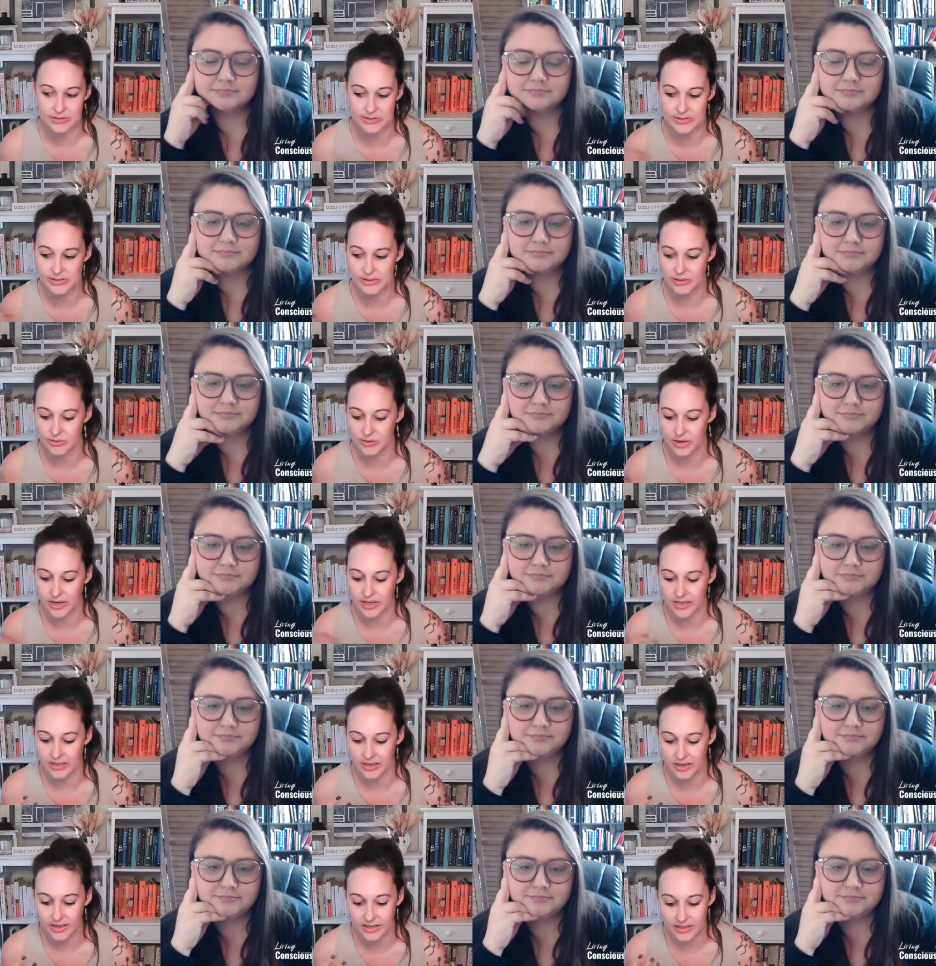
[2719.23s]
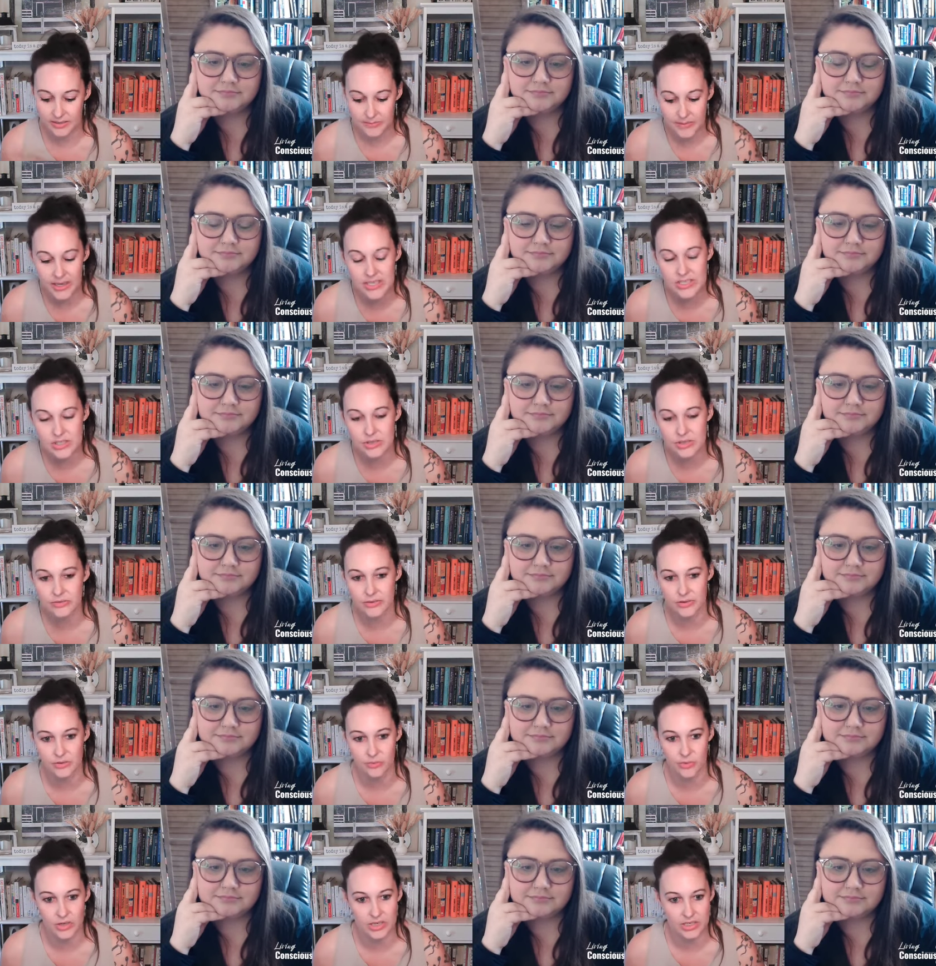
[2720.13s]
Speaker 1: So I, I commend you for
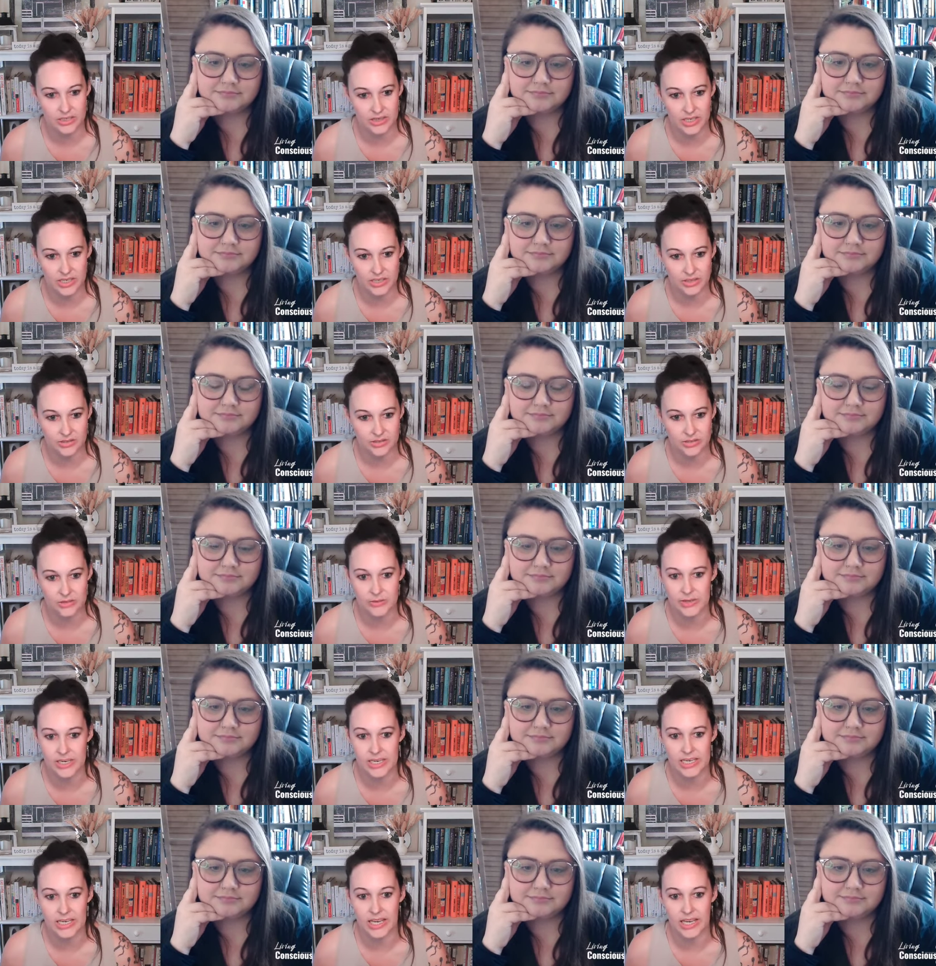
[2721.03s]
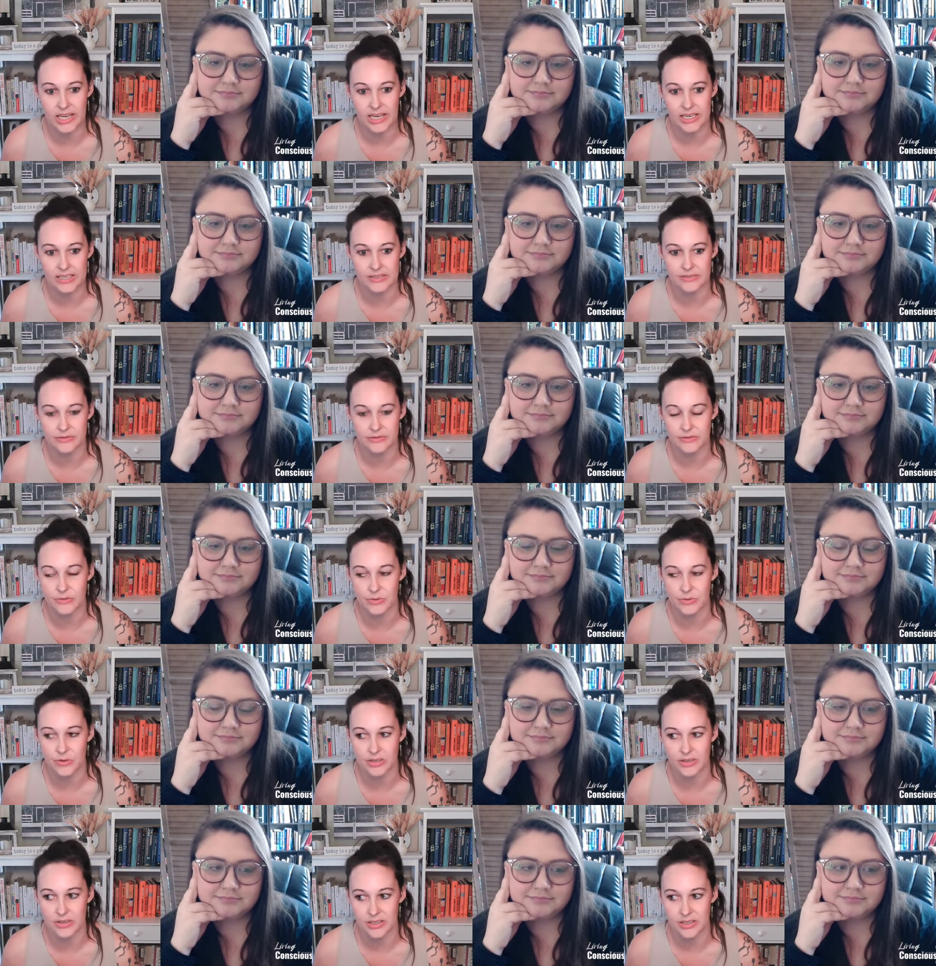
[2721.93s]
the work that you're doing and
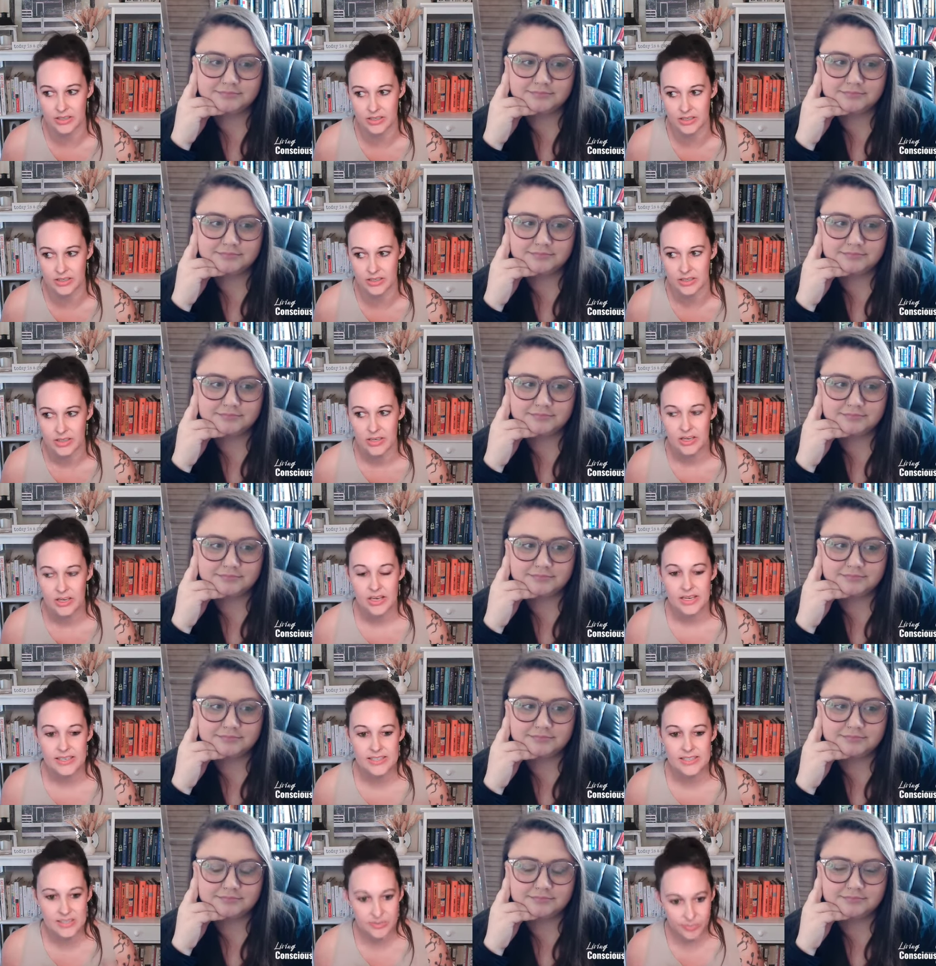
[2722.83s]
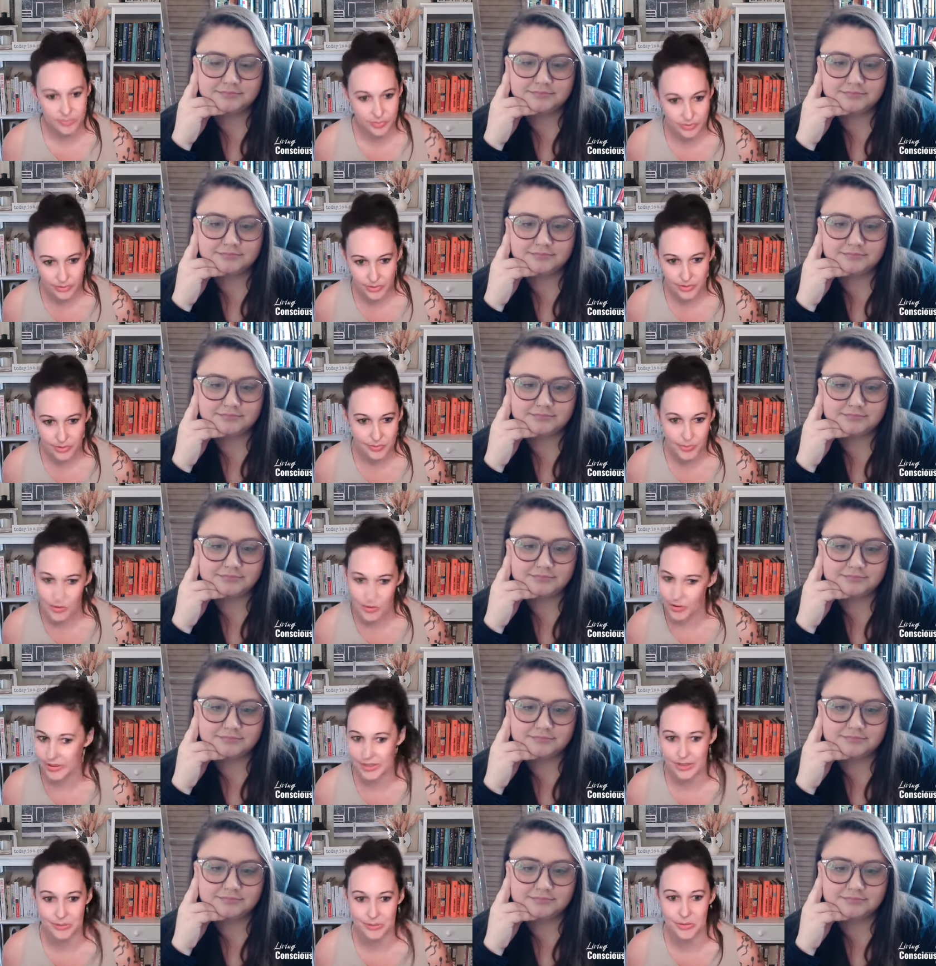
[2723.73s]
for the
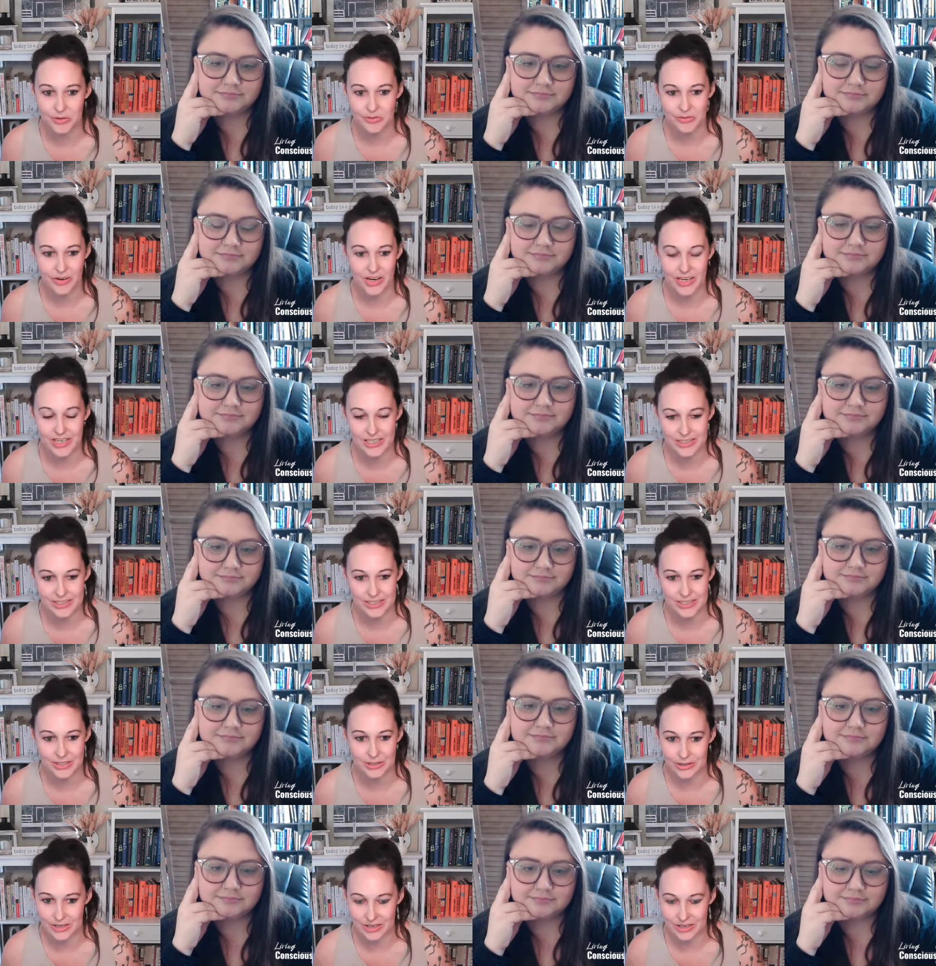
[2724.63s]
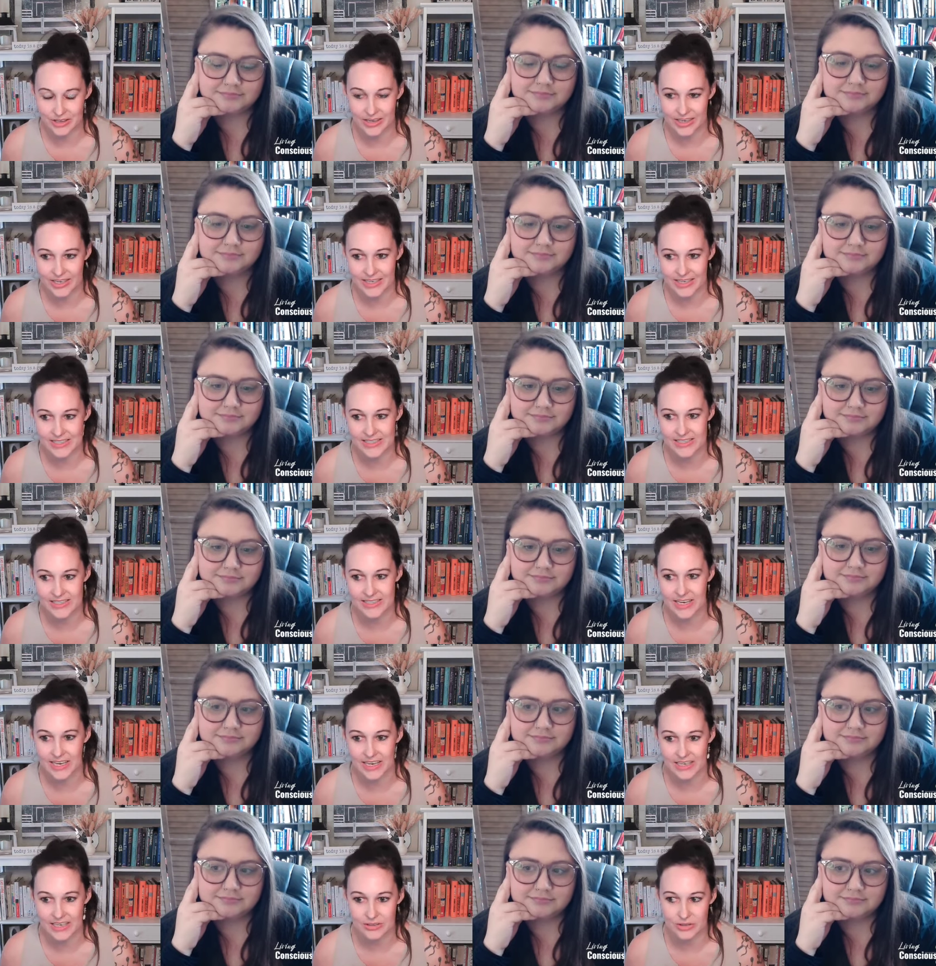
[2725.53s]
support you're providing to your clients
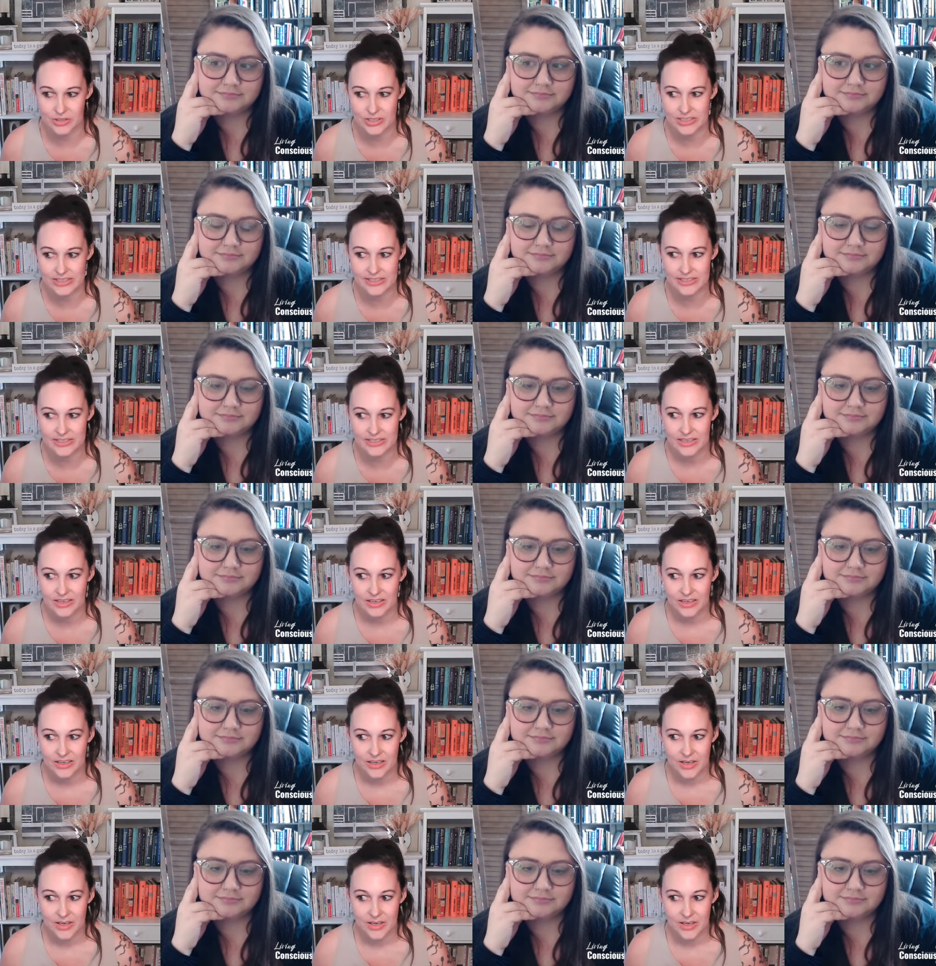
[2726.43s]
and just